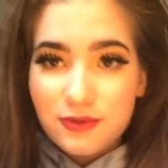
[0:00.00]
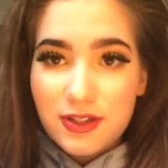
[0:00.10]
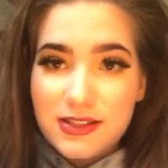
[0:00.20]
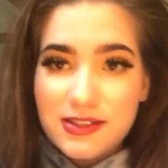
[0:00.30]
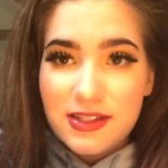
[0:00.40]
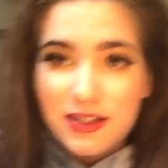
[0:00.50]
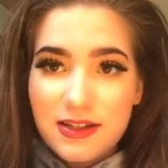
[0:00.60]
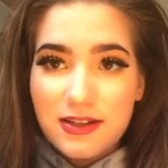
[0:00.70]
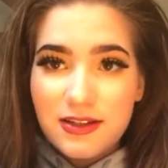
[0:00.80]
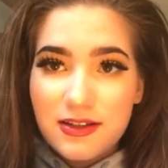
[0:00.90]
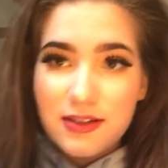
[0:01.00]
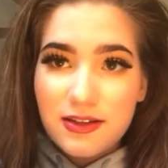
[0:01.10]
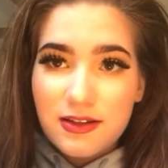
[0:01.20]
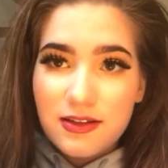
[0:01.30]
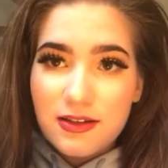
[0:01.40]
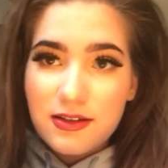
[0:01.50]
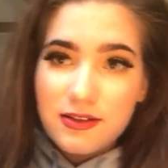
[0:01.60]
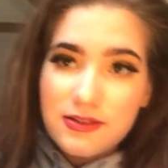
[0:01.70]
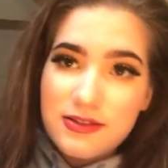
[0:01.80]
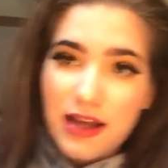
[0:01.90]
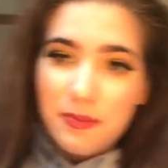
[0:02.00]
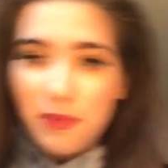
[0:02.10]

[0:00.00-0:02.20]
Let's see. Does that